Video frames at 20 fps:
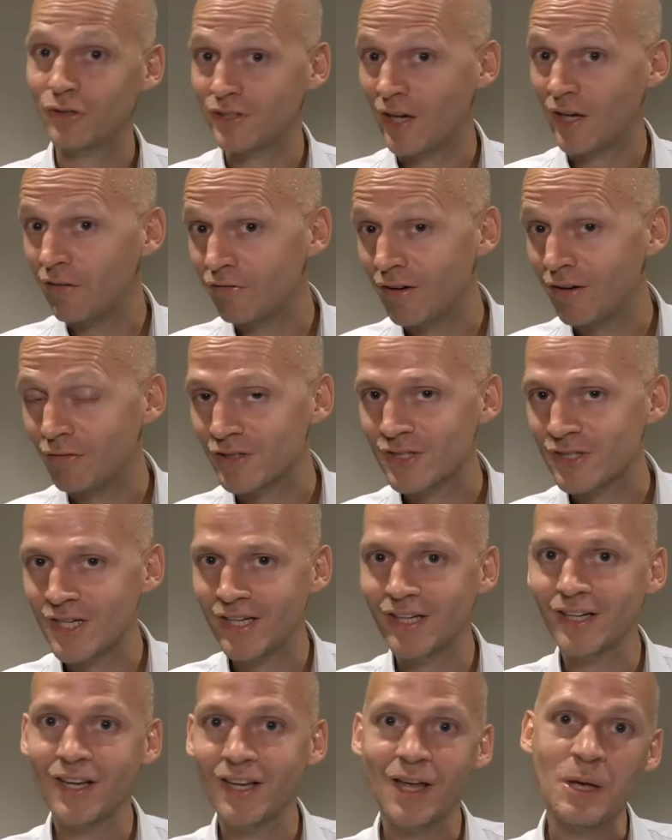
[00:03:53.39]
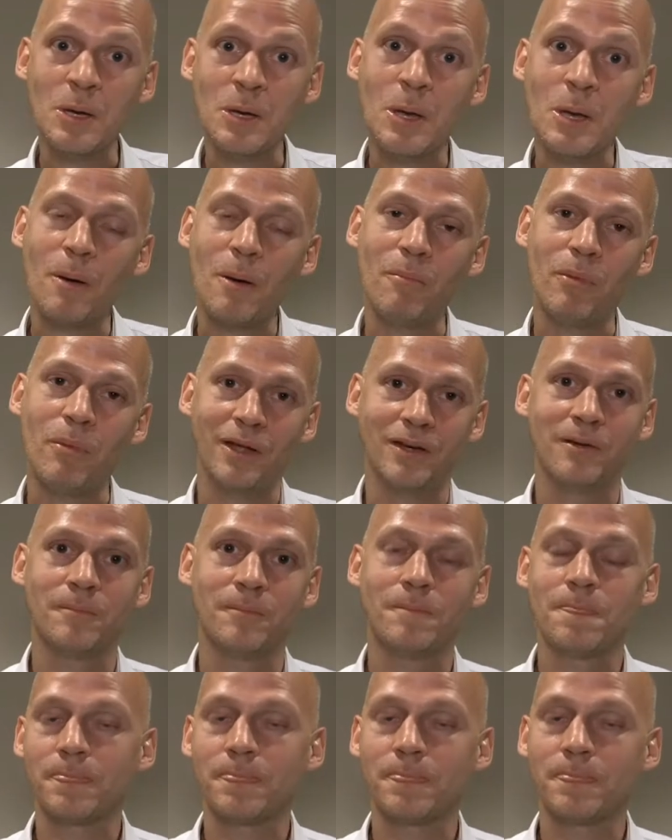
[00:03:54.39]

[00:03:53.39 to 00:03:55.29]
I've never seen it, but